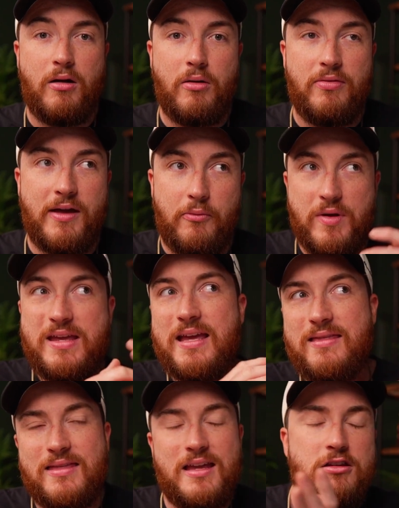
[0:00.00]
that we
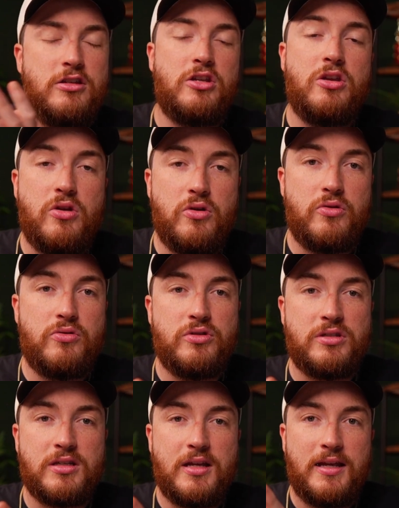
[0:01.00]
can then
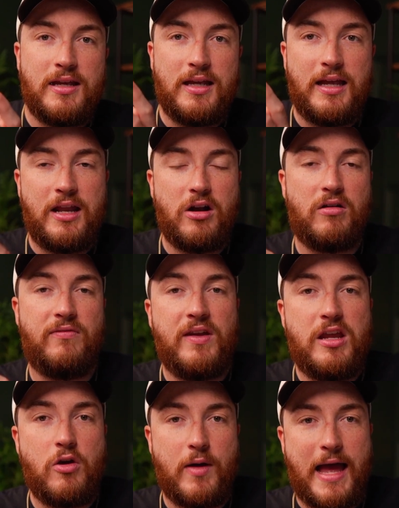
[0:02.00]
use in our
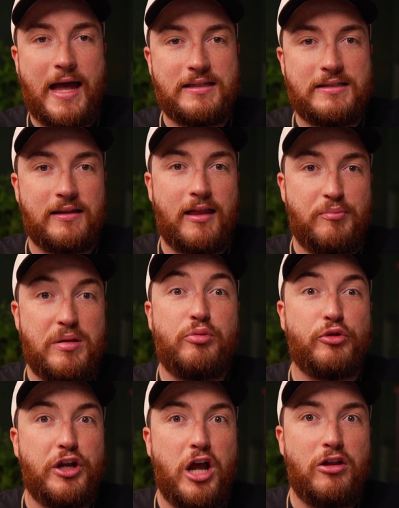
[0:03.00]
video ads to let
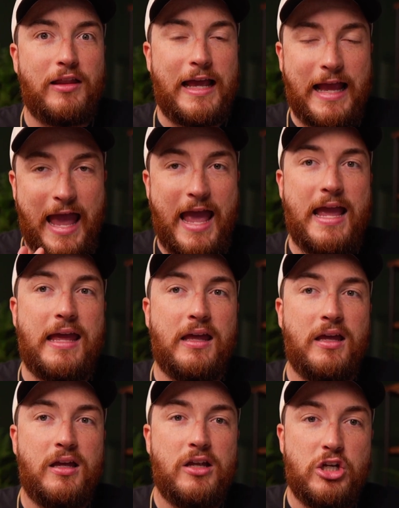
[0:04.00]
people know, like,
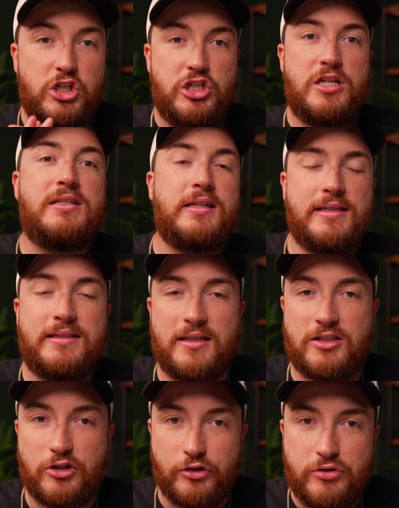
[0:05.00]
hey, Jesus is
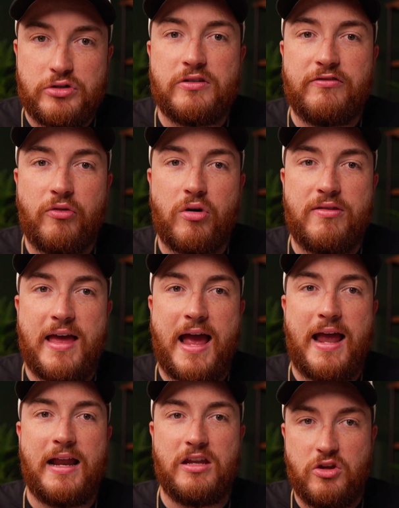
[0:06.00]
the solution for
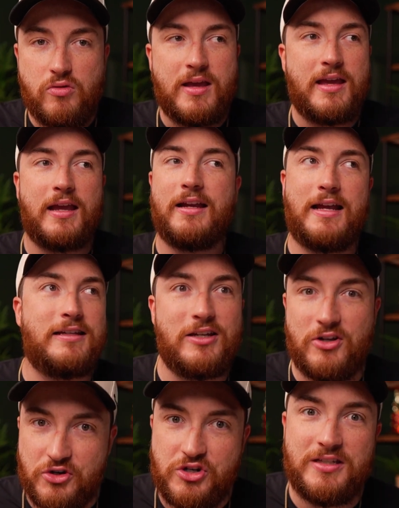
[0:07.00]
that, and you can get connected
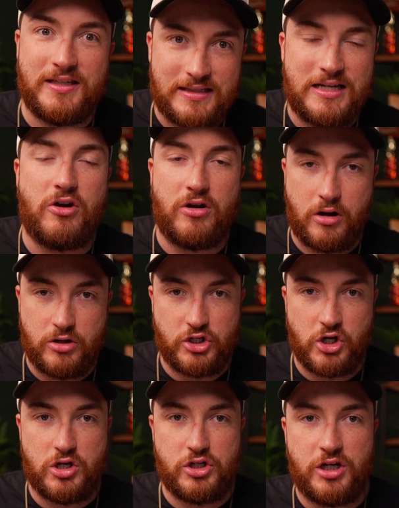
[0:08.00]
to Jesus here at our
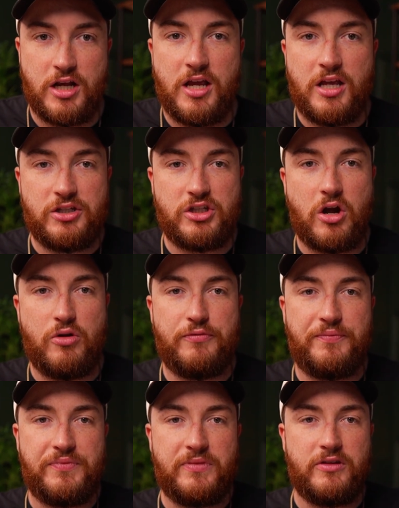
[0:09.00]
church. So
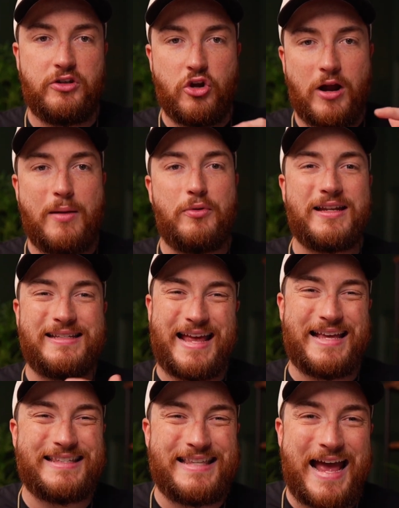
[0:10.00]
you're able to
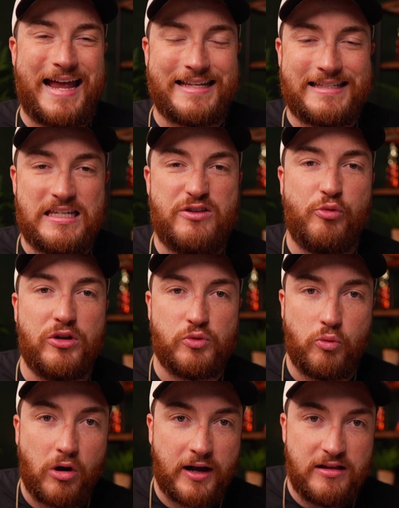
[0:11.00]
test that and see what's
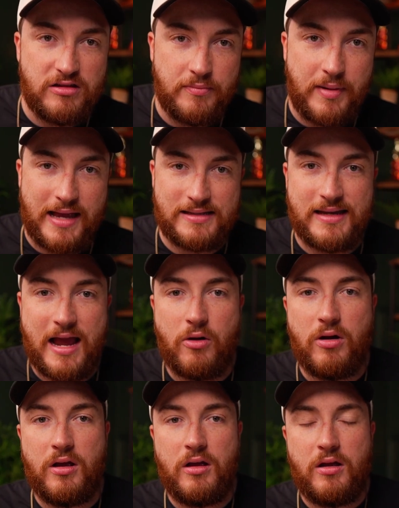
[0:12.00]
working the best.
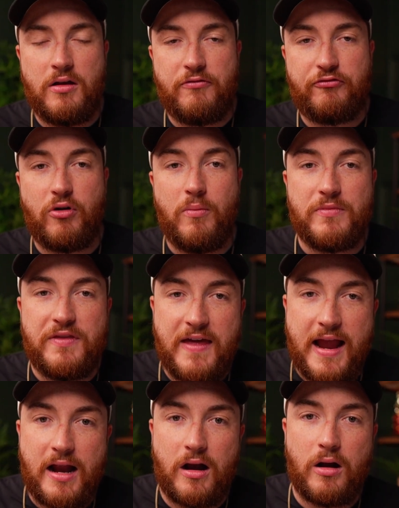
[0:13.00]
Now, from
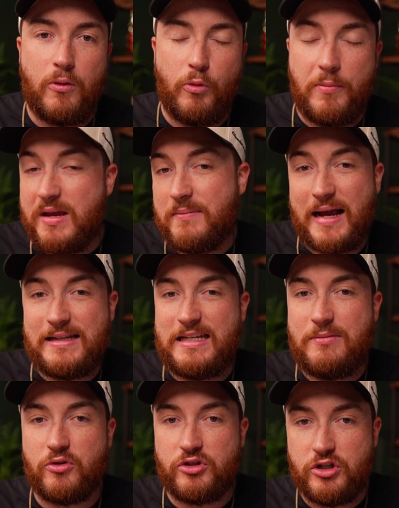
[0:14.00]
there, what me and my
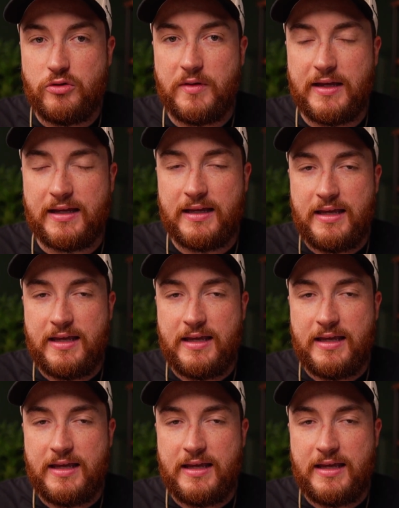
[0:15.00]
team are doing